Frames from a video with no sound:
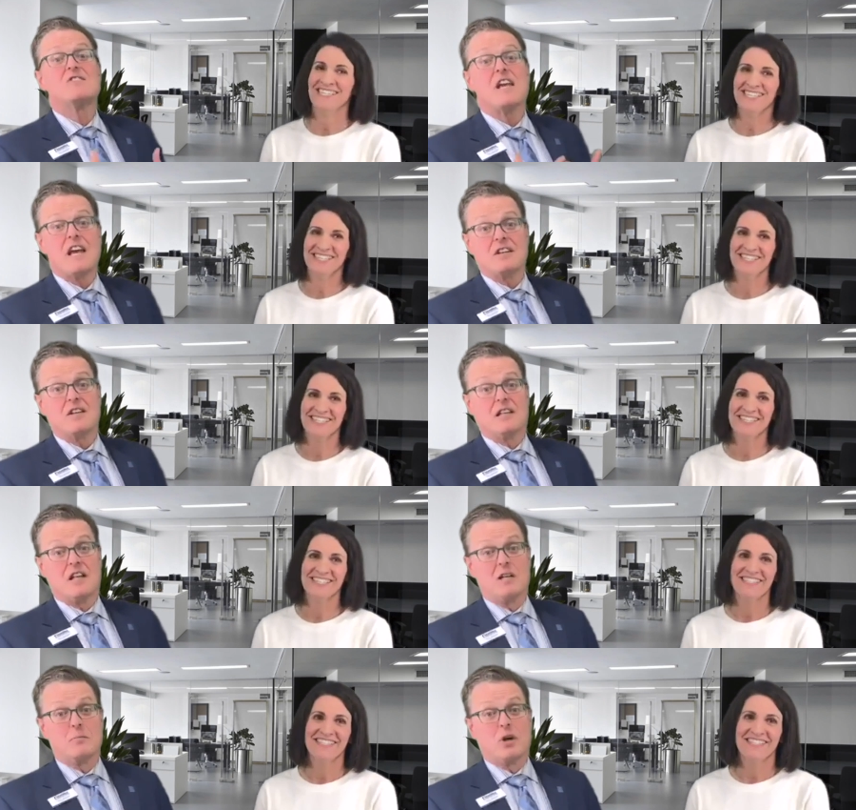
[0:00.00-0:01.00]
Speaker 1: Tanya
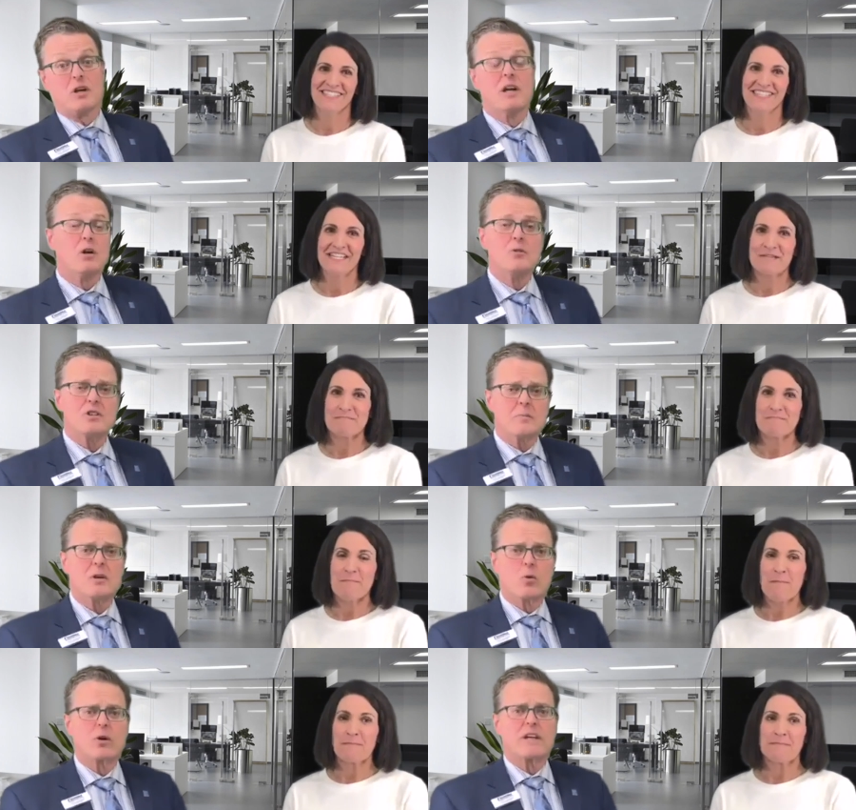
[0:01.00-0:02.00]
Lundberg who's going
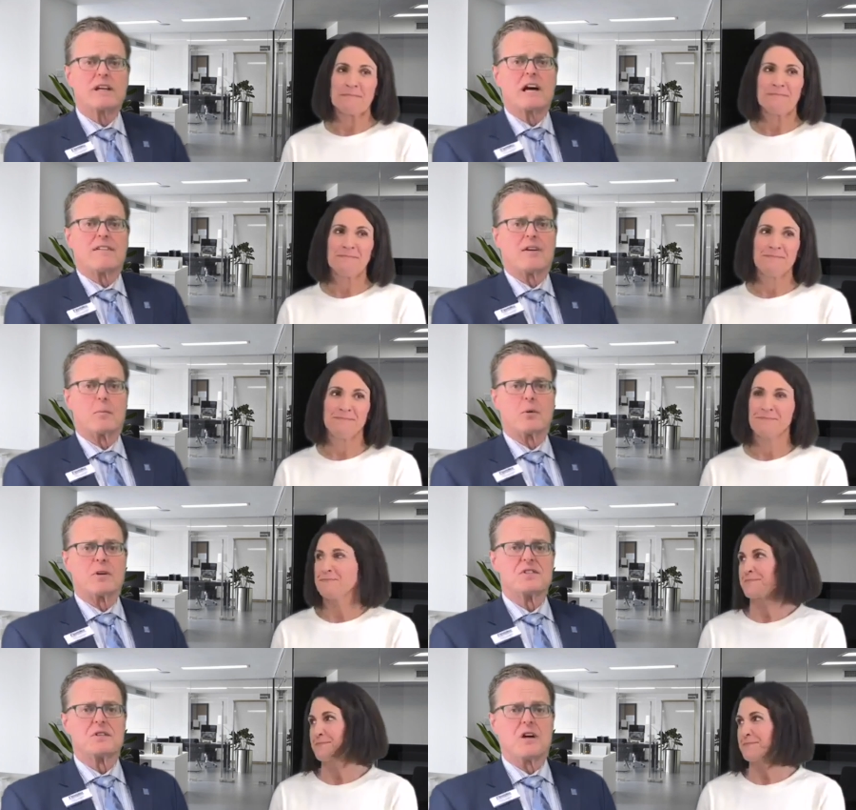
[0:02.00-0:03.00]
to be working out of our
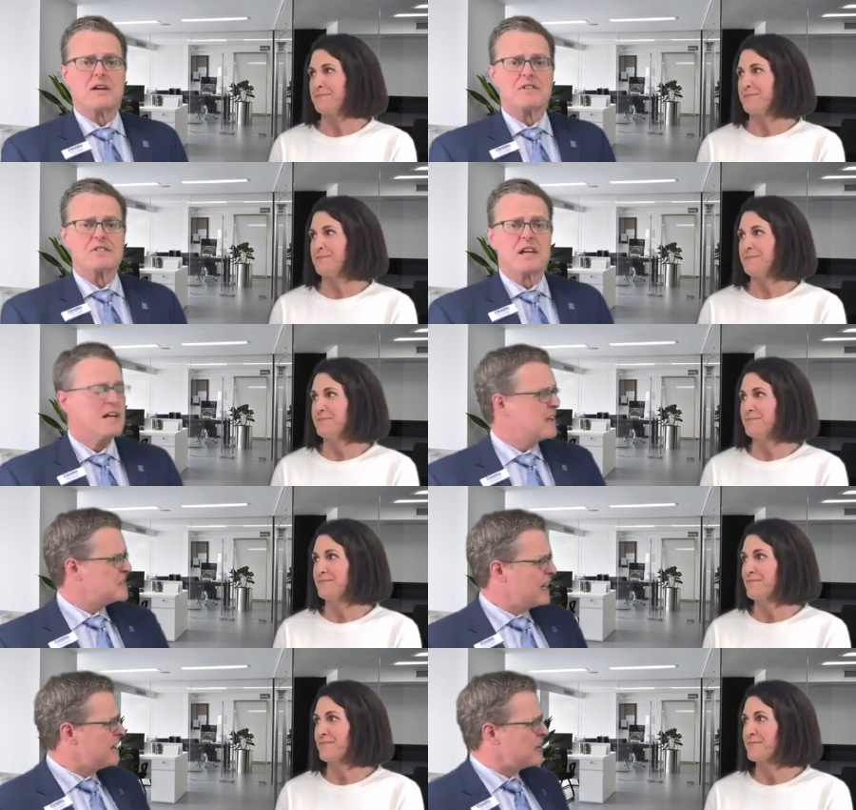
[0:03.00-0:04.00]
Princeton office. Now
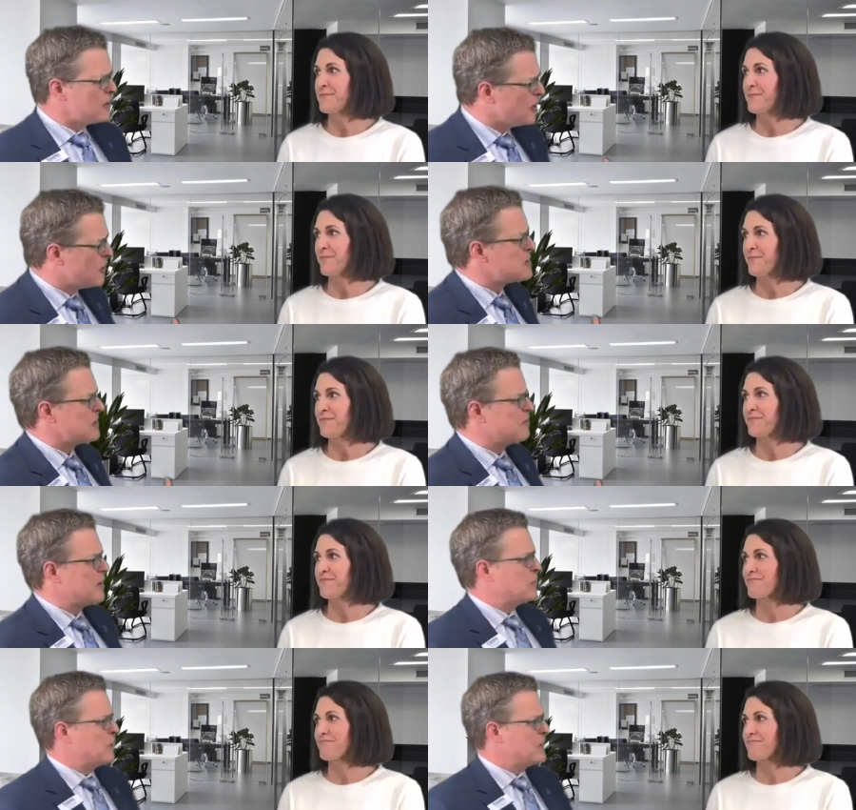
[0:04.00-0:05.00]
Tanya, you're originally
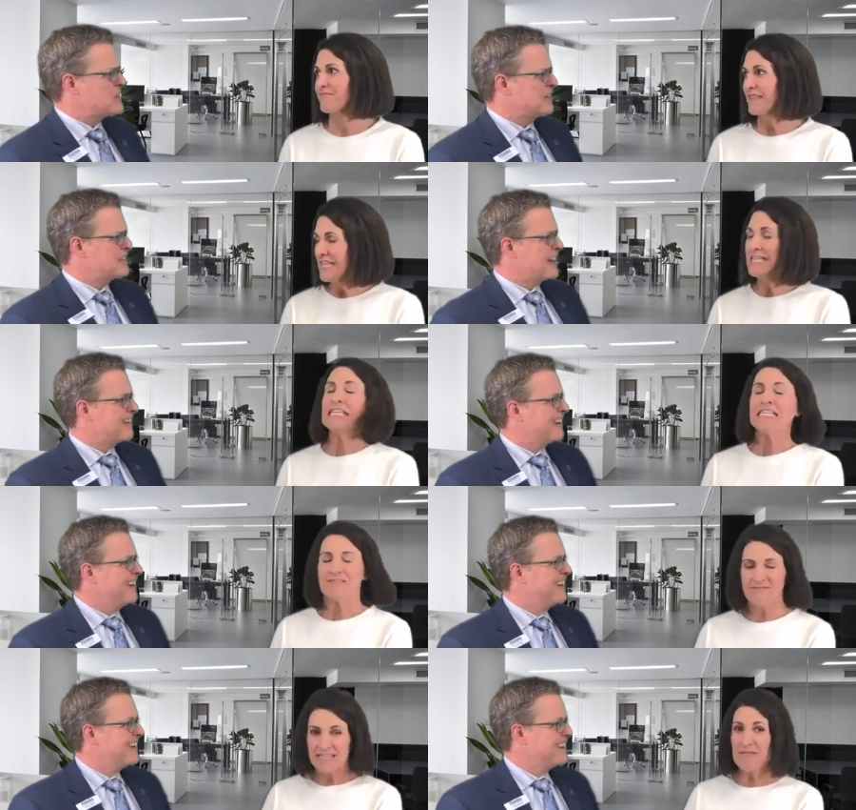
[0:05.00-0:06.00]
from Princeton, is that
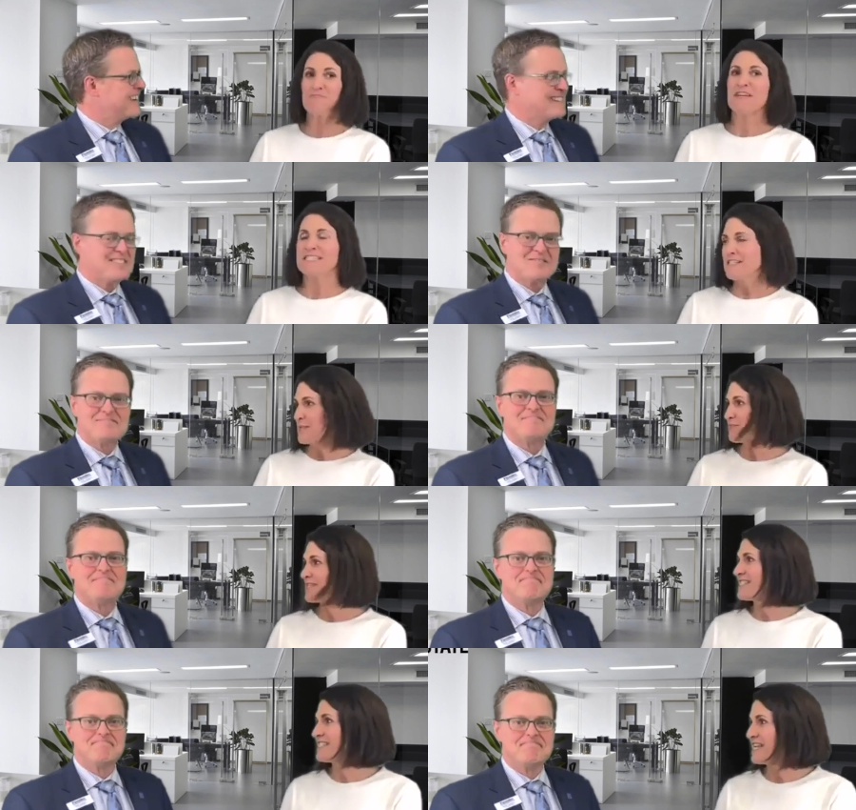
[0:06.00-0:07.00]
right?
Speaker 2: Yep, raised in the
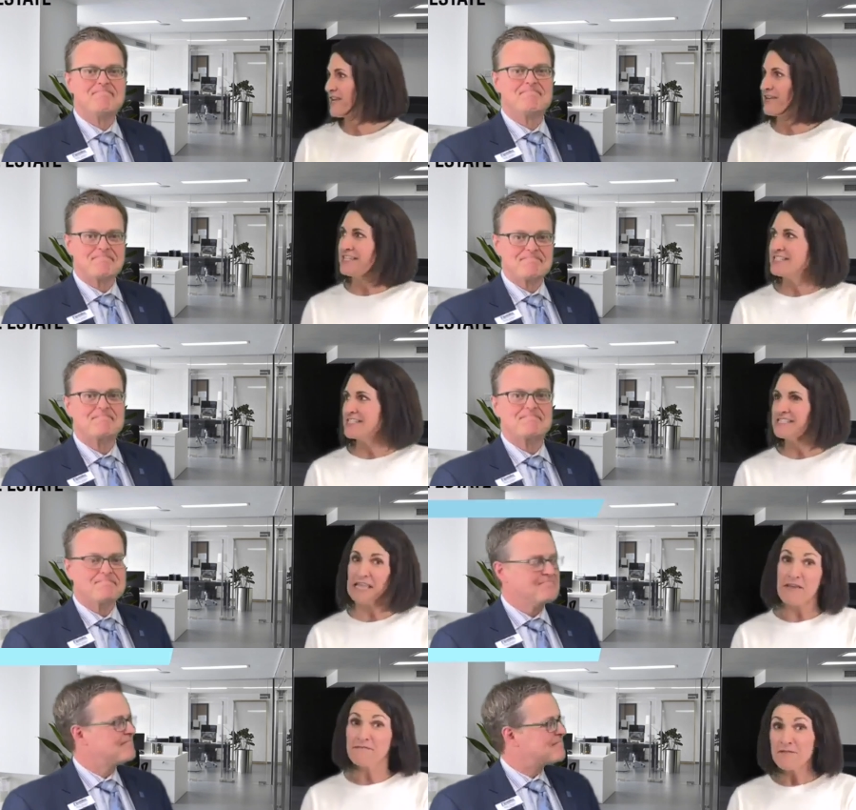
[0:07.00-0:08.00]
Princeton area since
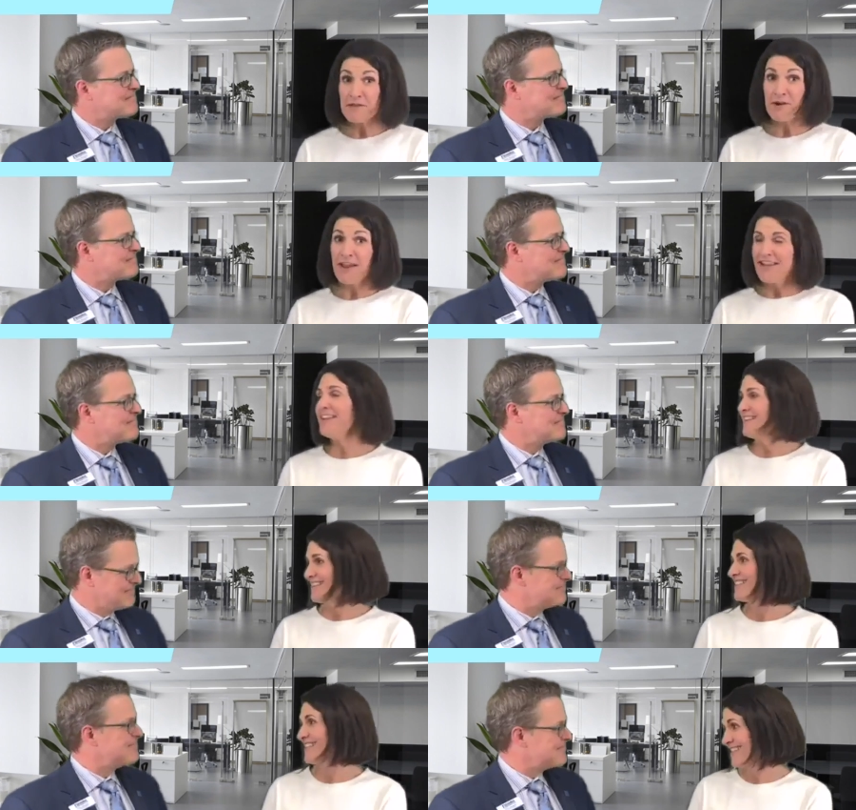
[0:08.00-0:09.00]
like fifth grade.
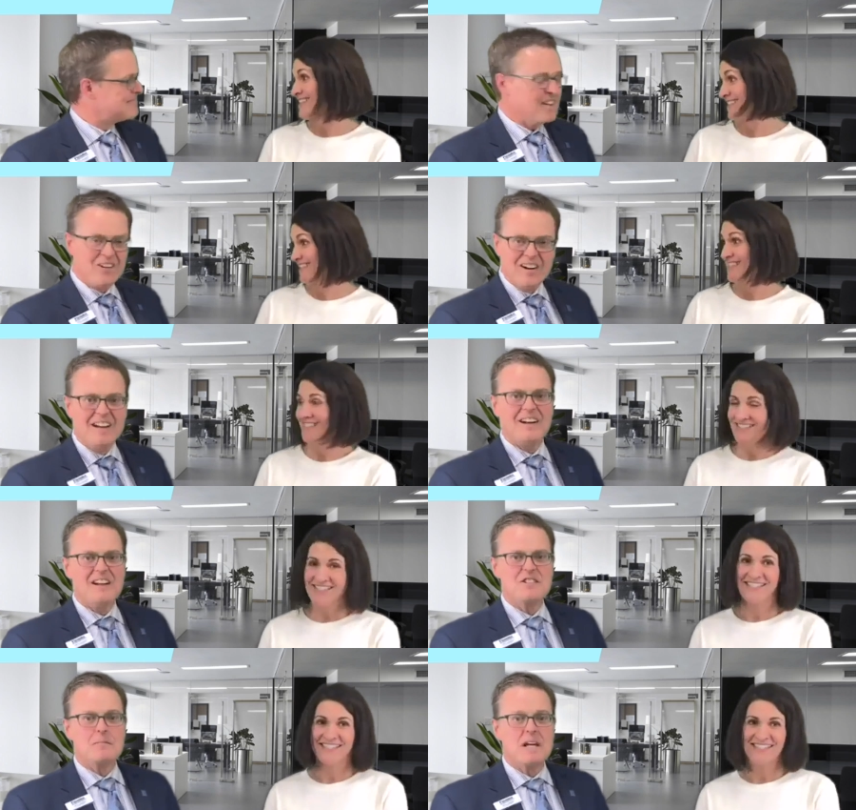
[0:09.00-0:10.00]
Speaker 1: All right,
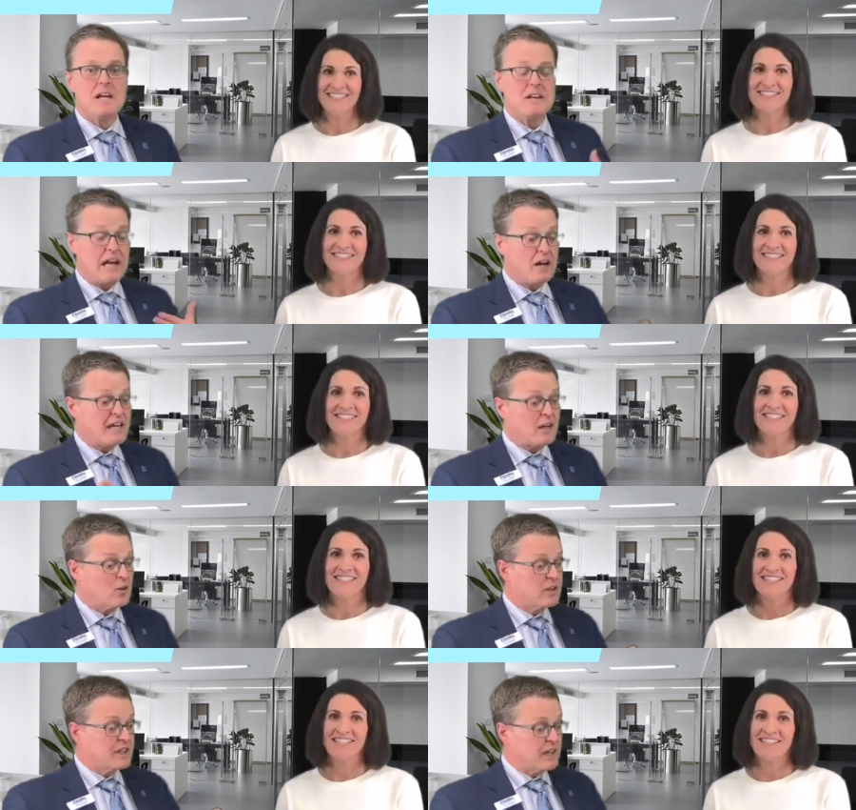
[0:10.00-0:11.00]
awesome. Now, not
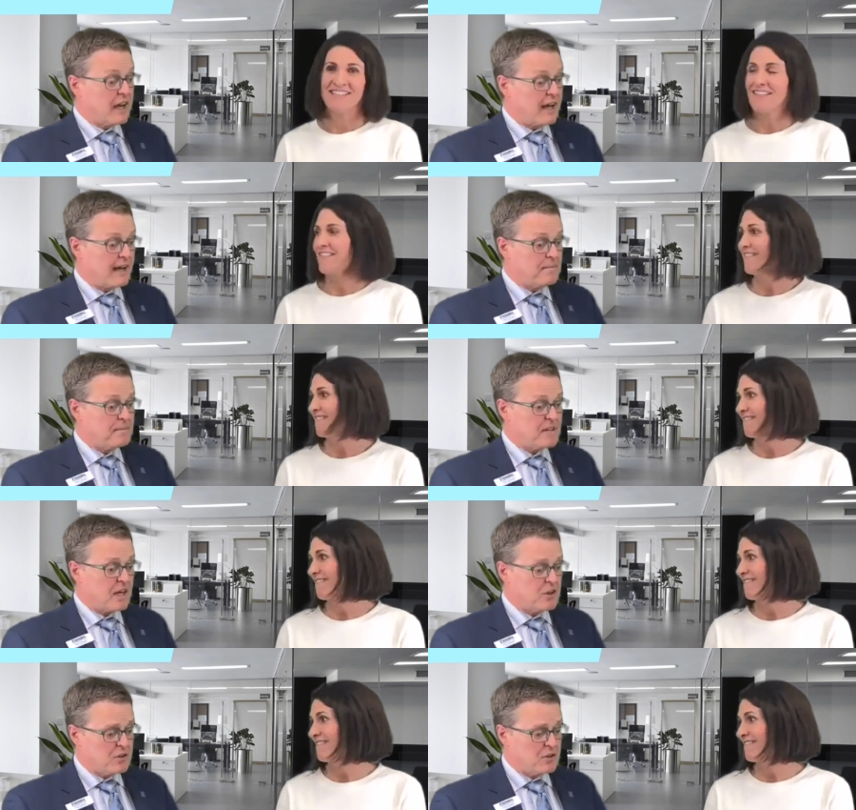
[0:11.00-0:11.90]
only uh, are